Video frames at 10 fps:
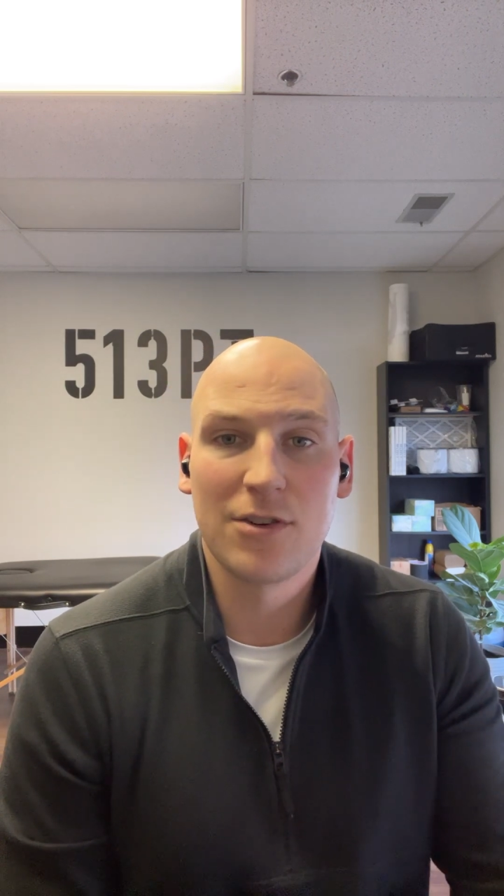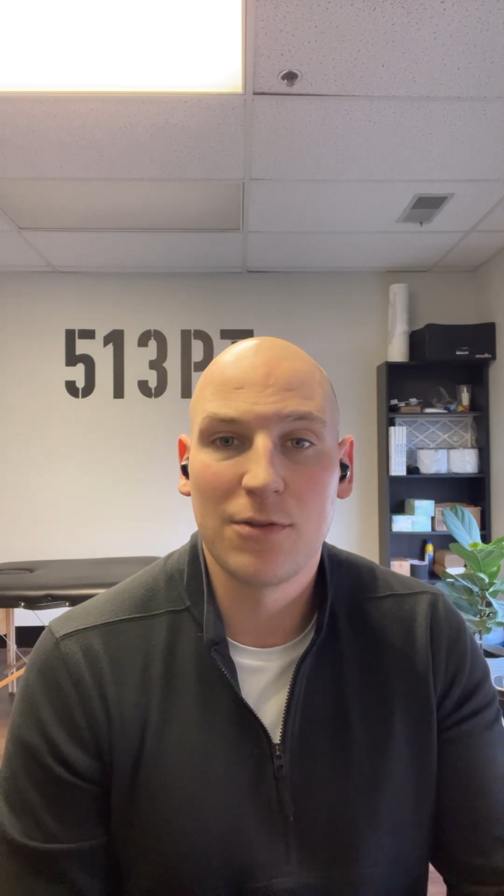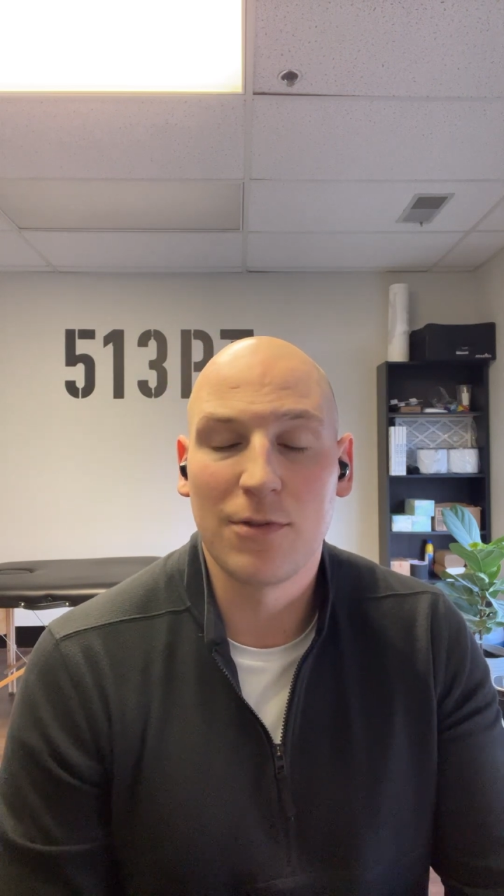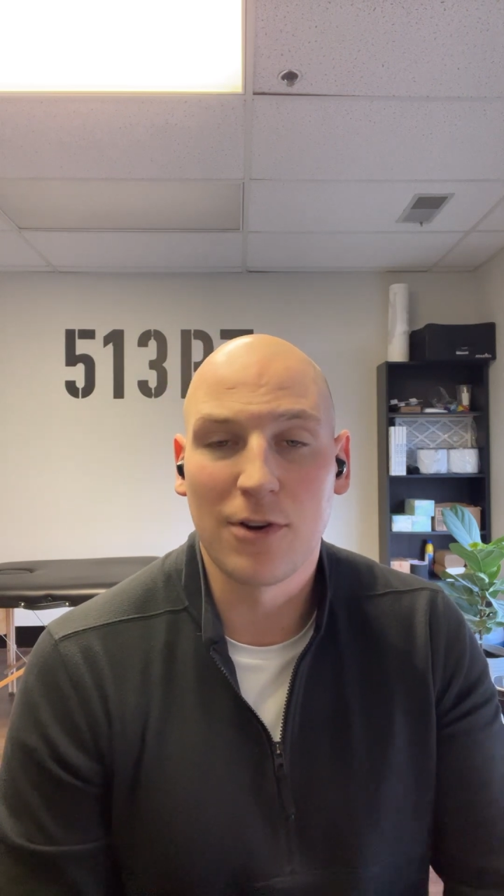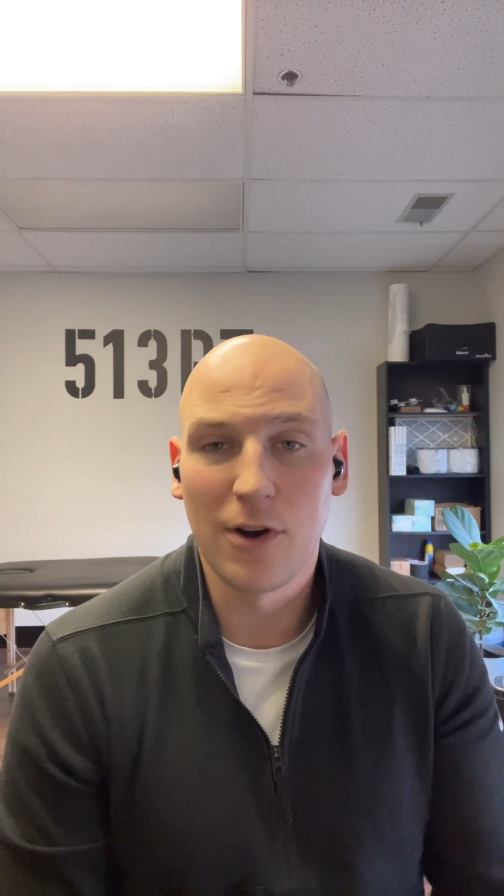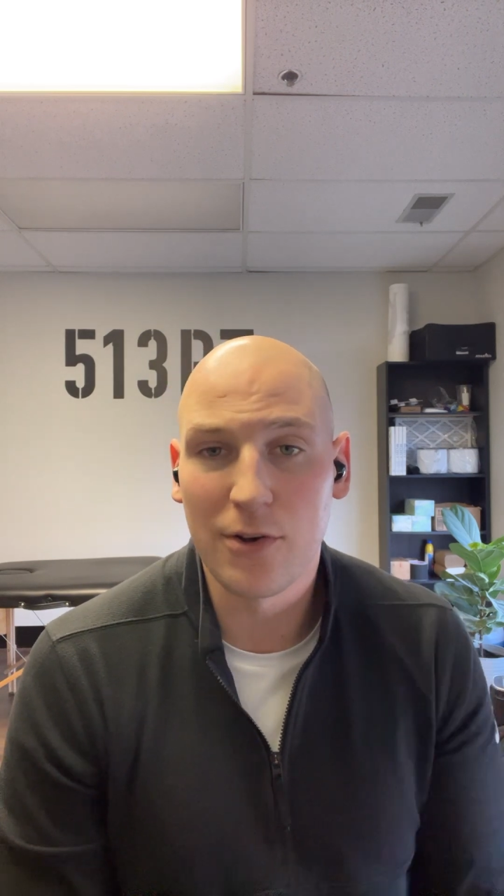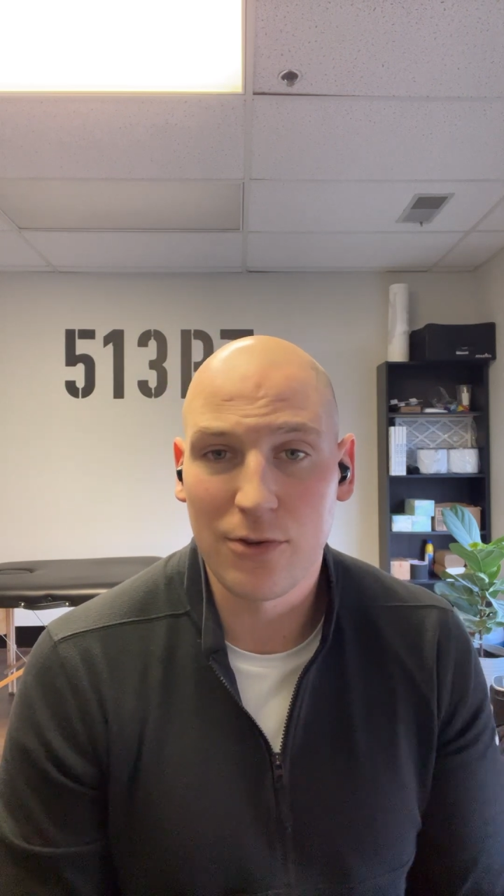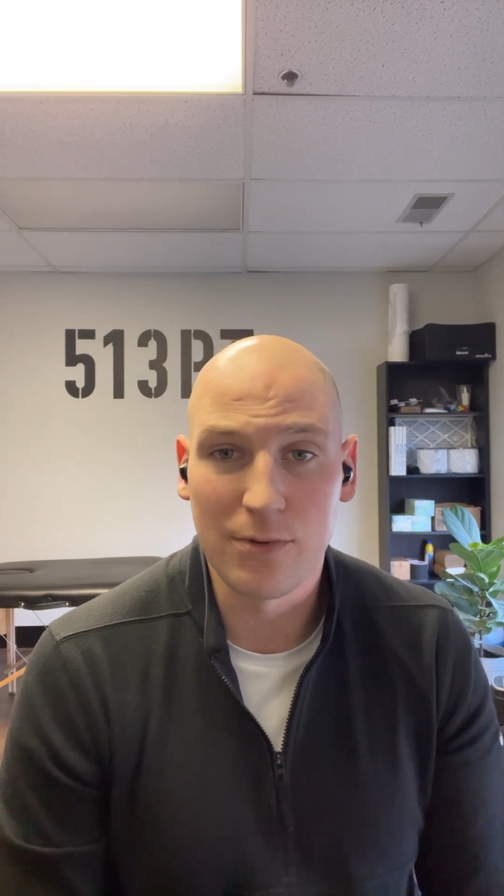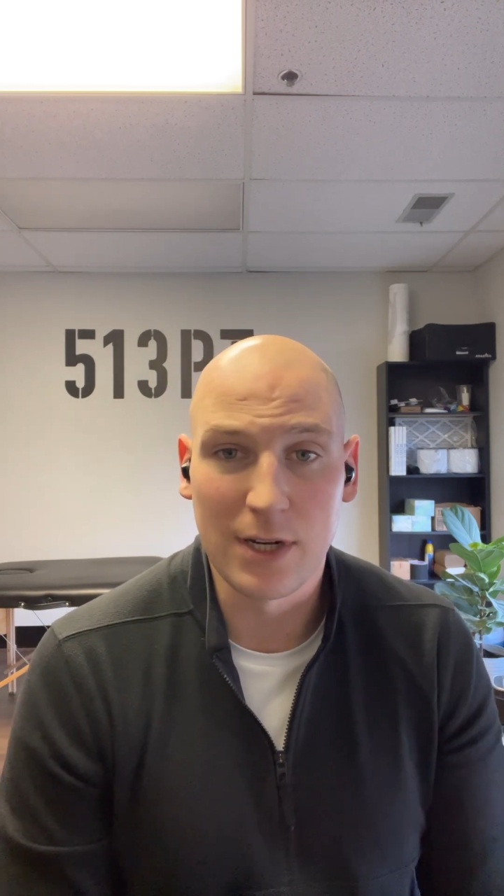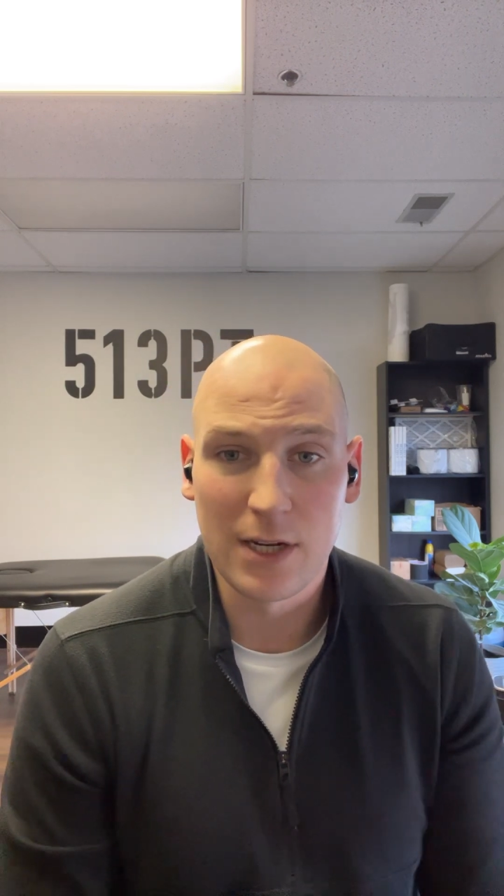to the golf
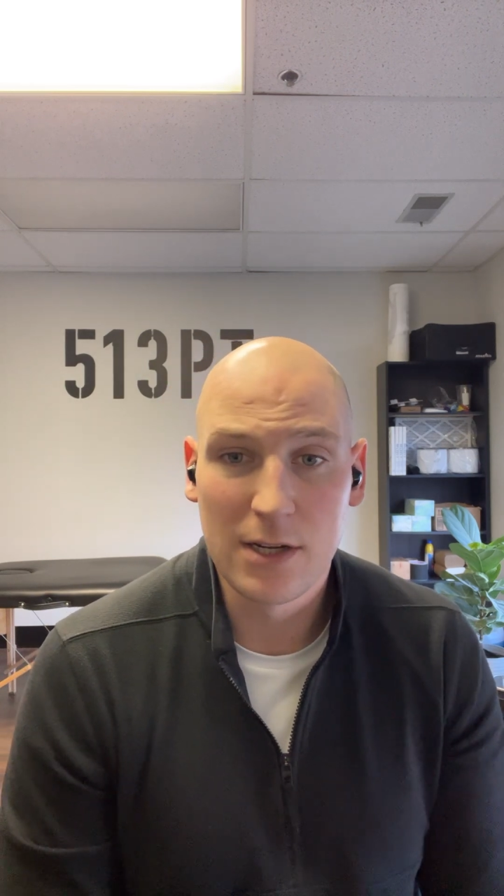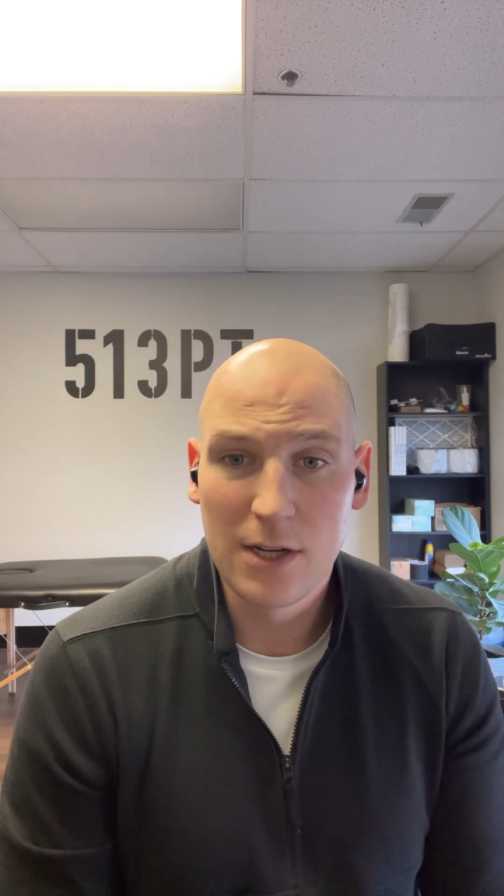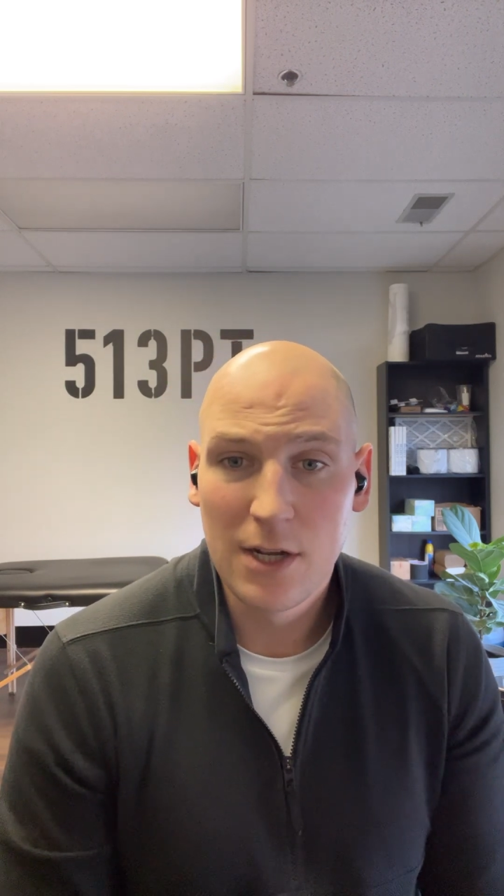swing.